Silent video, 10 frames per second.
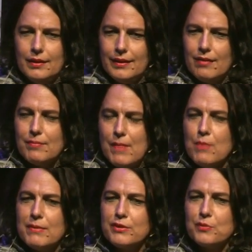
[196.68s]
There are
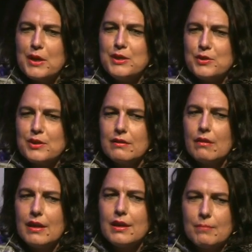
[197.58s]
moments when you can
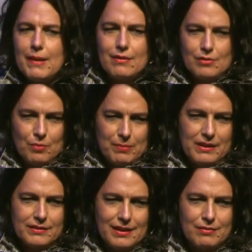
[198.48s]
think about not
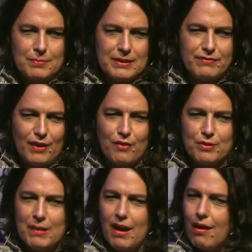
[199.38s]
being terribly far
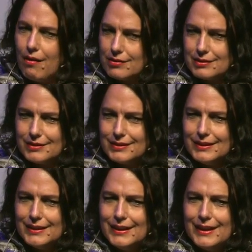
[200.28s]
apart.
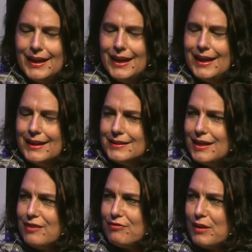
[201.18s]
And
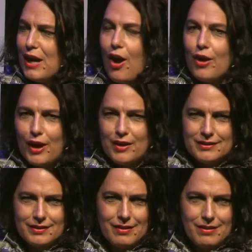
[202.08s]
if we are going
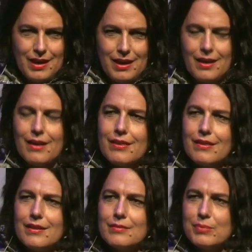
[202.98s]
to think
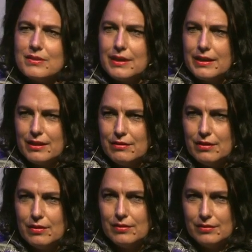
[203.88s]
that
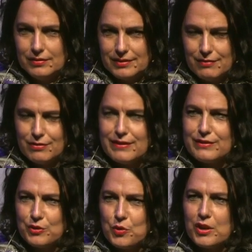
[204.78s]
particular
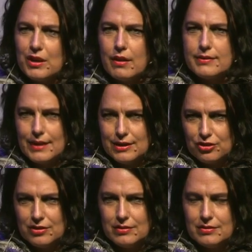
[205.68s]
terrorist
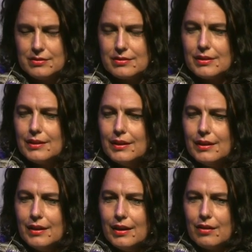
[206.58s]
organisations
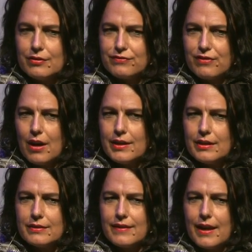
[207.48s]
are as
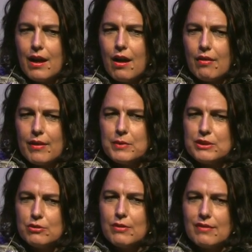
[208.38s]
frightening as they are, then we
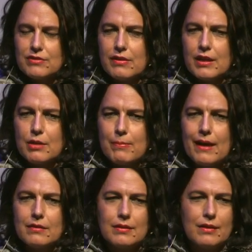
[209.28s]
do have to think
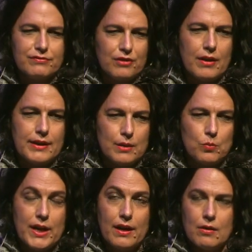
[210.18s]
about how frightening
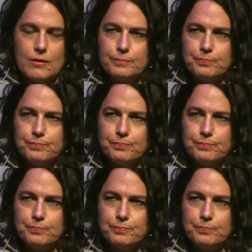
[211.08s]
we are.